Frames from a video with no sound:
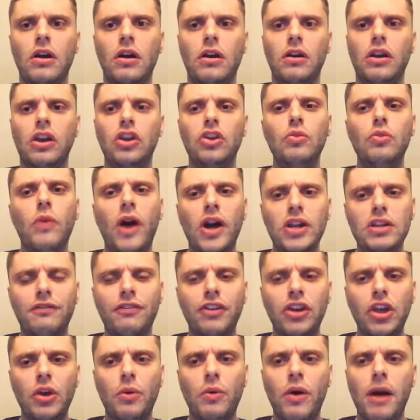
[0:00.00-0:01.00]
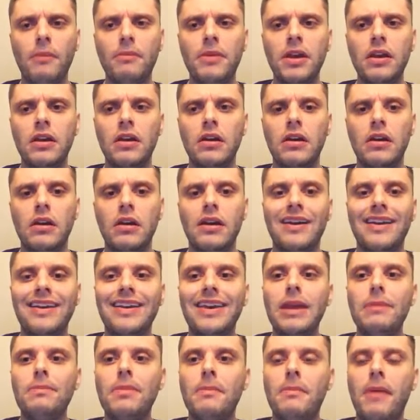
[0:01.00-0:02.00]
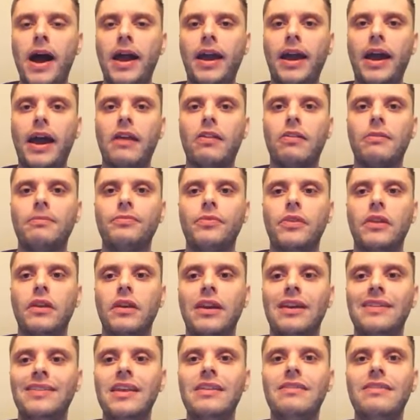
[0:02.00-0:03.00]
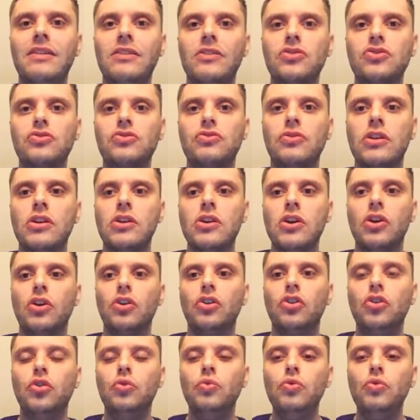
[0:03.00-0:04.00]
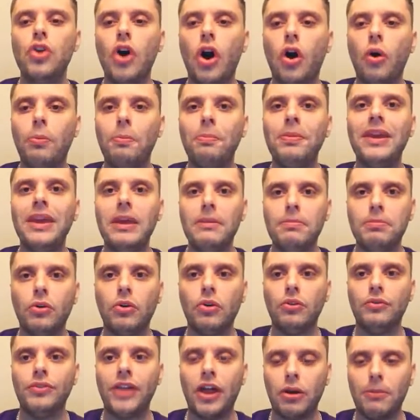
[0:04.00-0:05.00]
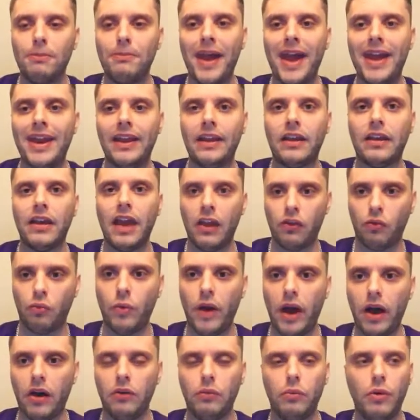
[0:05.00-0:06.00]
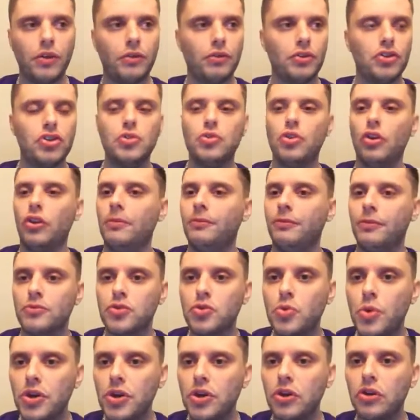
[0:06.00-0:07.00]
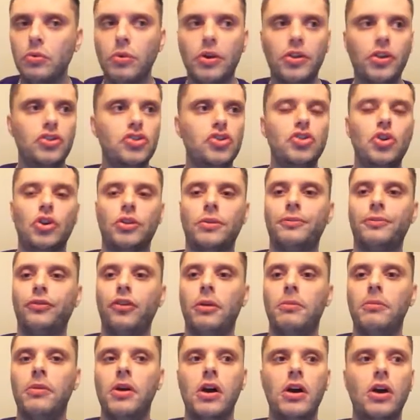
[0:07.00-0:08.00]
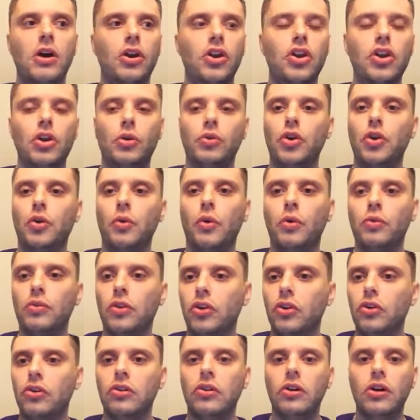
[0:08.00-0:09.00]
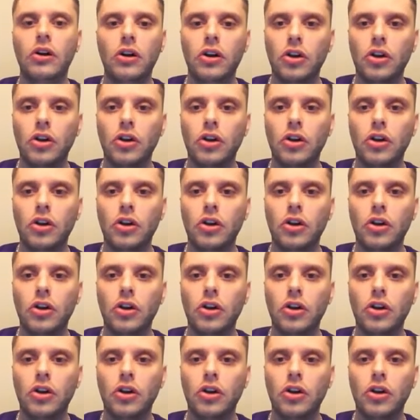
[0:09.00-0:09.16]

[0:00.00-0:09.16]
Can you watch video on me? Keep in mind, guys, in this industry, people that are betting as well. Whether it's them from Twitter, whether it's them from your own little